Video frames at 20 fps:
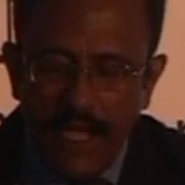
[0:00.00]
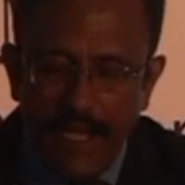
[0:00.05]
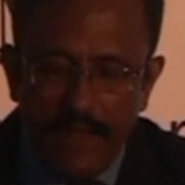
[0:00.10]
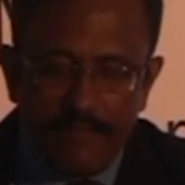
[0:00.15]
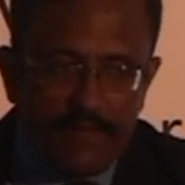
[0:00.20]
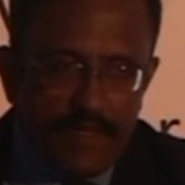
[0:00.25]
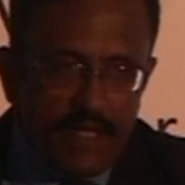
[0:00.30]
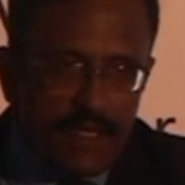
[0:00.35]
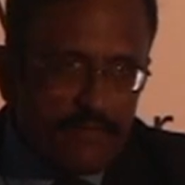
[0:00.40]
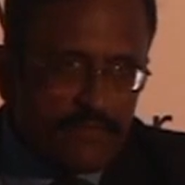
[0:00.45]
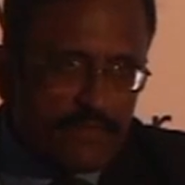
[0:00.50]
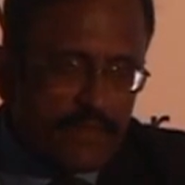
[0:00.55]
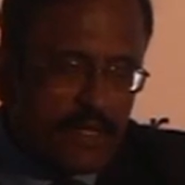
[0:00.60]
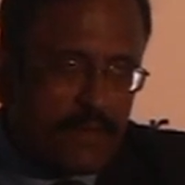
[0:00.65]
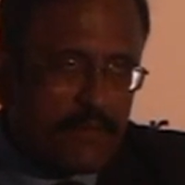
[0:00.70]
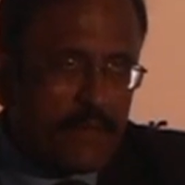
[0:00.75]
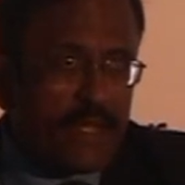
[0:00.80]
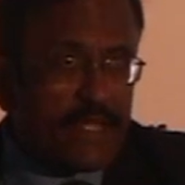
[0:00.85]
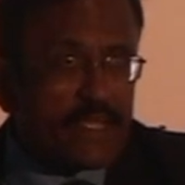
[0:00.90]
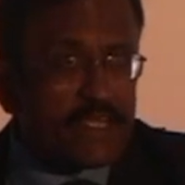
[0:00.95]
And we have
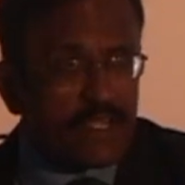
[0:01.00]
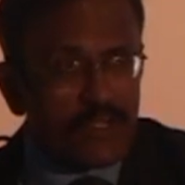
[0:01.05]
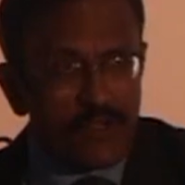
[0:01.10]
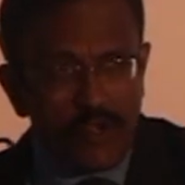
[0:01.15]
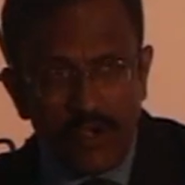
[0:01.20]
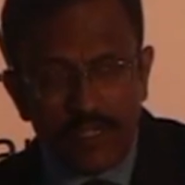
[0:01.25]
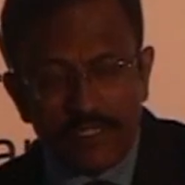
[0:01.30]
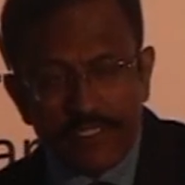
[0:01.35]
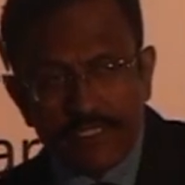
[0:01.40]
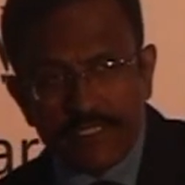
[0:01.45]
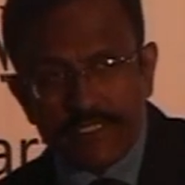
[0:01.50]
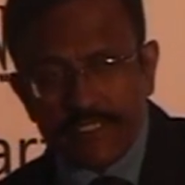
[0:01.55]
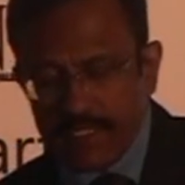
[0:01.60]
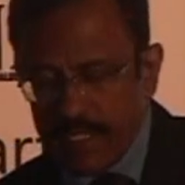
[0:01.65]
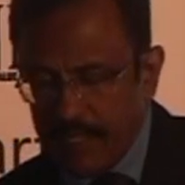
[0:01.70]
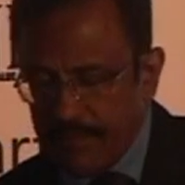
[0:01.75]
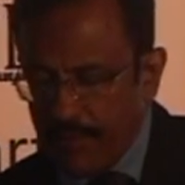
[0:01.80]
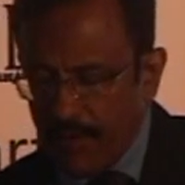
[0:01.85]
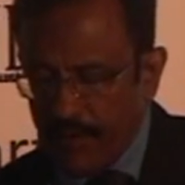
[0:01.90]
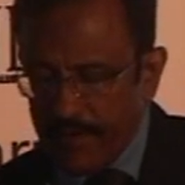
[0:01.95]
three main technologies
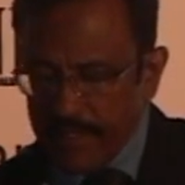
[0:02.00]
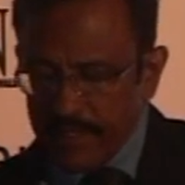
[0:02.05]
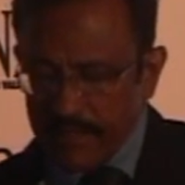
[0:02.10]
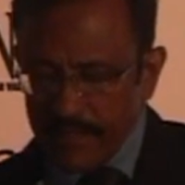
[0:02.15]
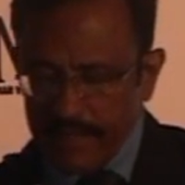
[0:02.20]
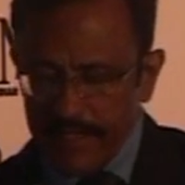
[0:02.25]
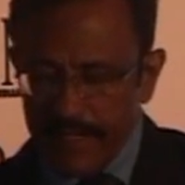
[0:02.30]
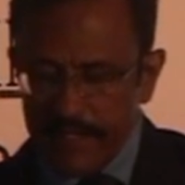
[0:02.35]
in our product.